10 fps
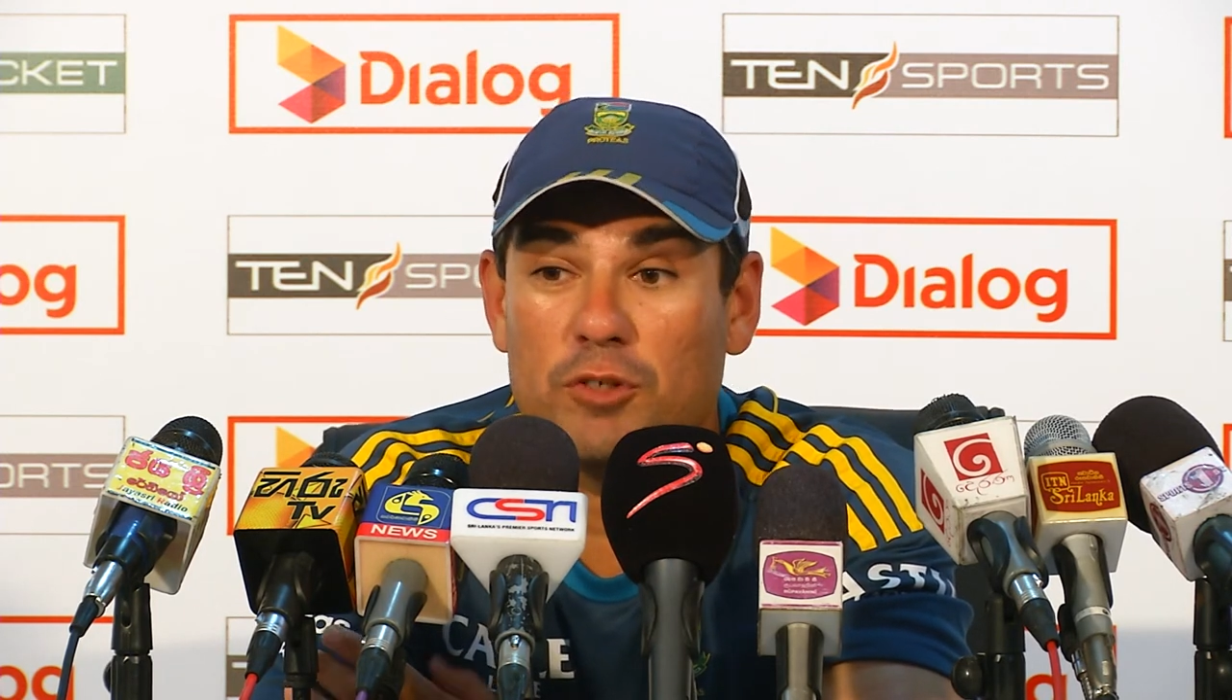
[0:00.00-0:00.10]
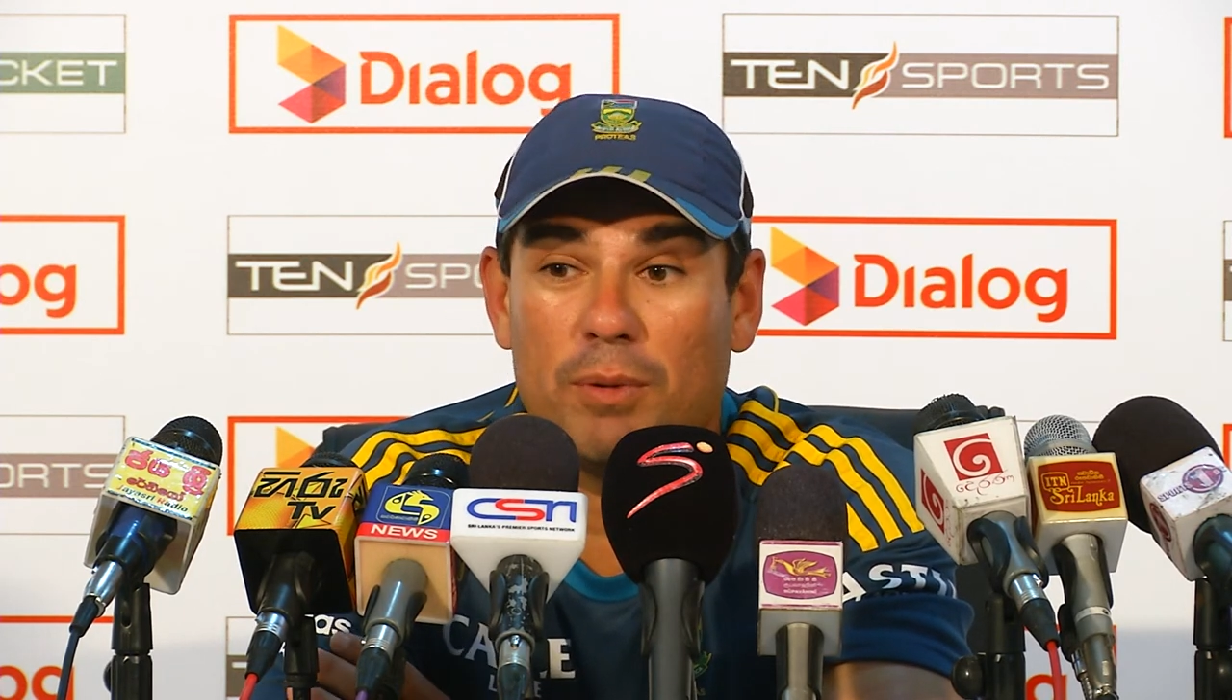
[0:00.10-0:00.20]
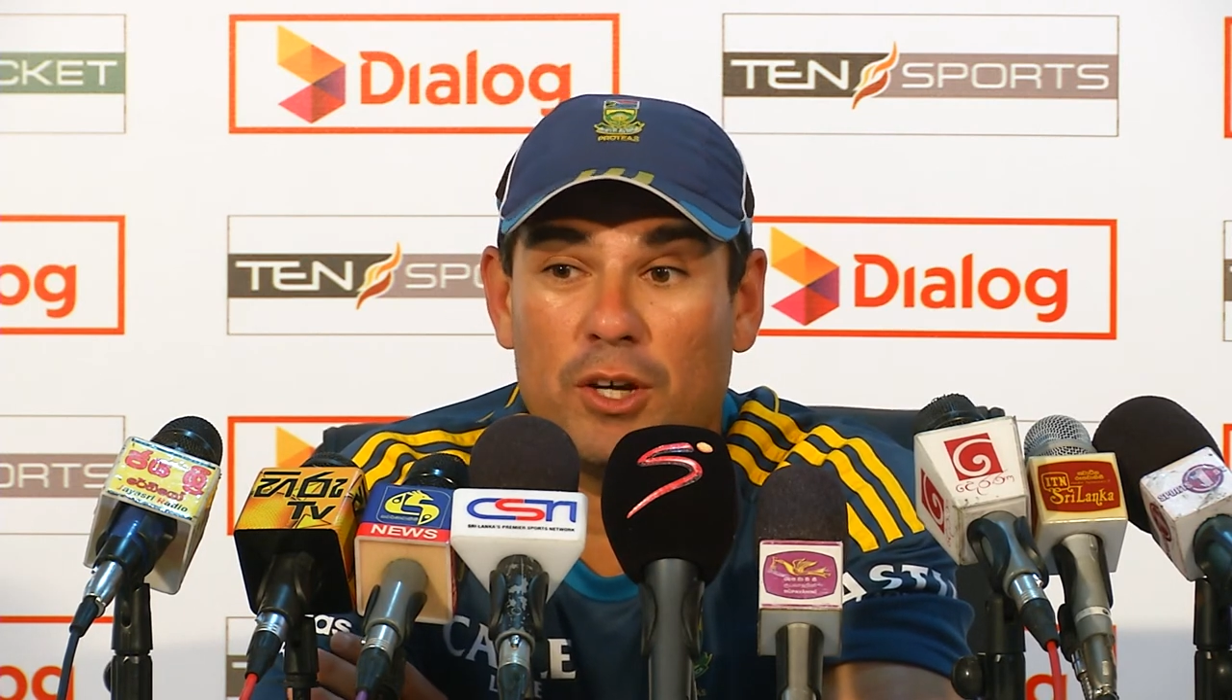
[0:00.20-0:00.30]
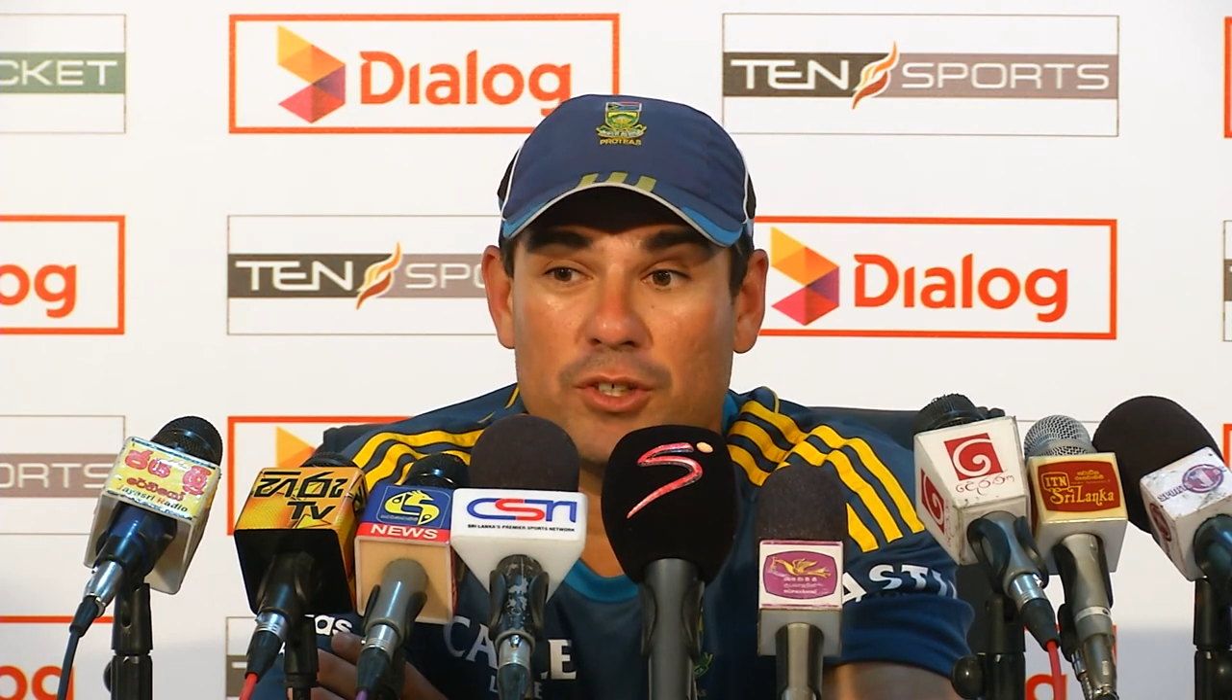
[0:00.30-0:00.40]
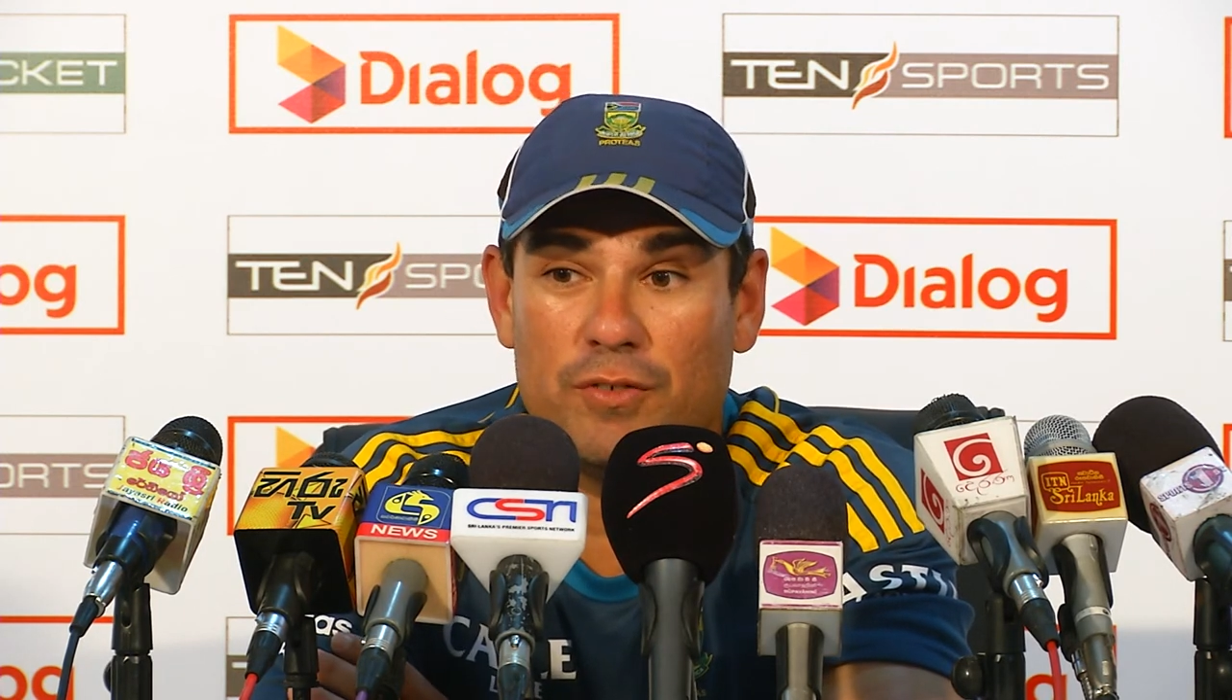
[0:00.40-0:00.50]

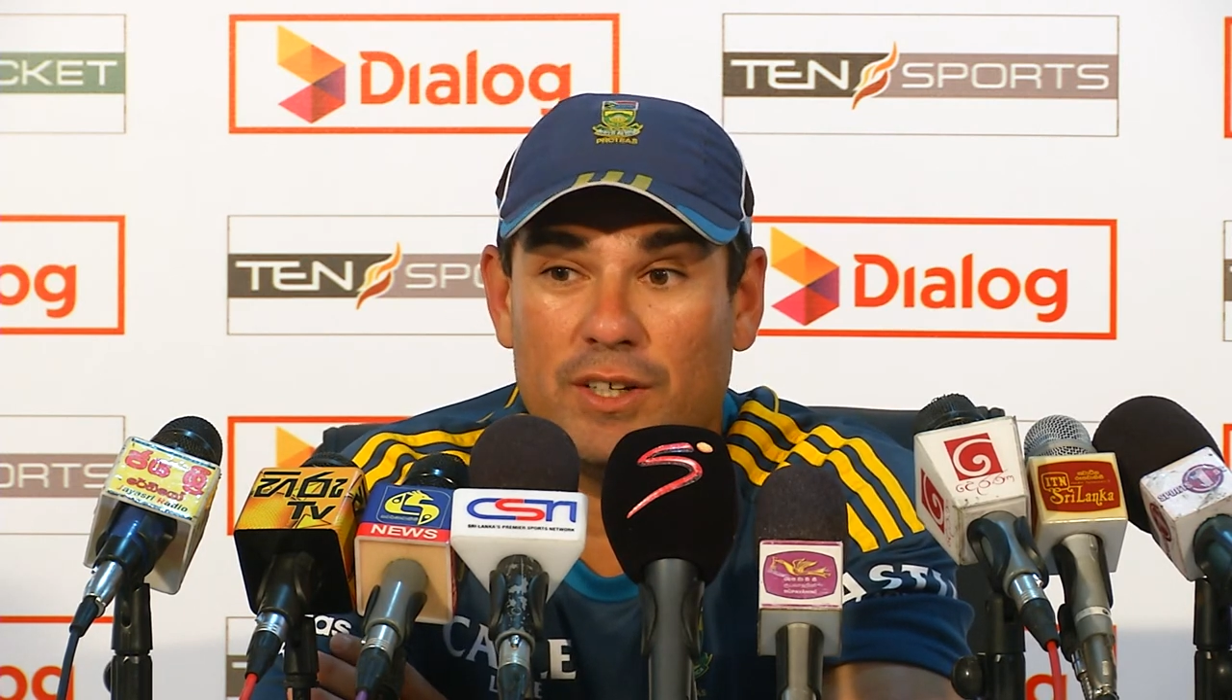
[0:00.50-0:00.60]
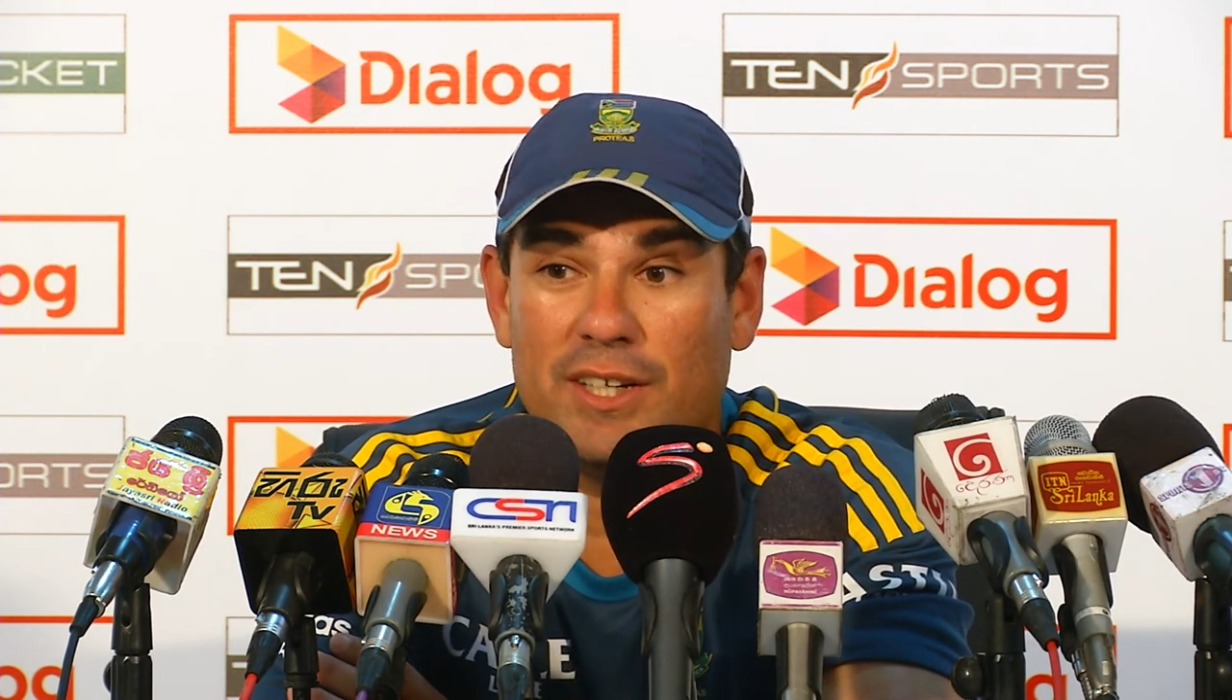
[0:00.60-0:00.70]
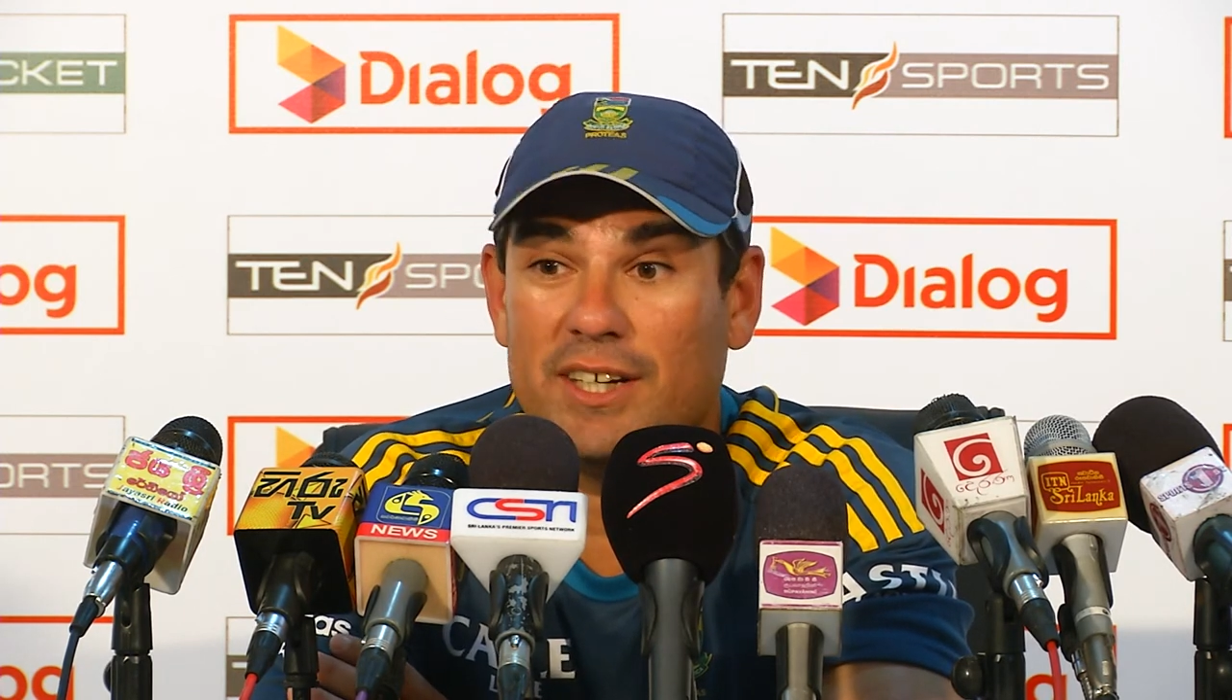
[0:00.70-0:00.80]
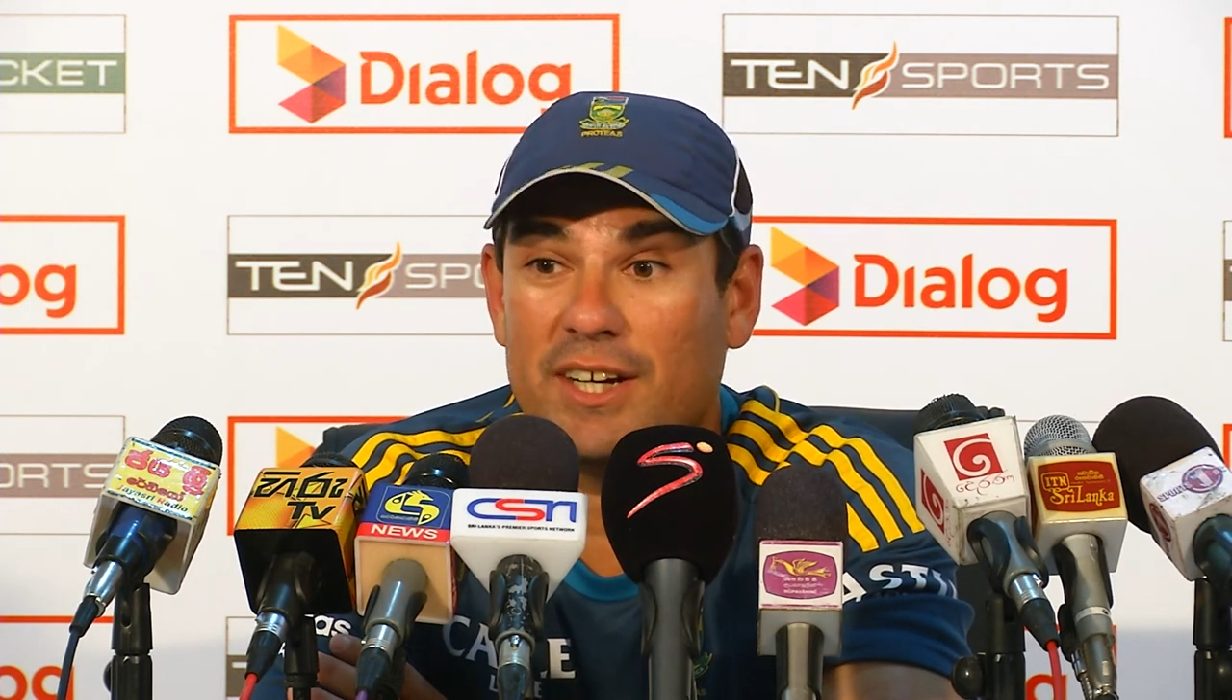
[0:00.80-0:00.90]
players have learned a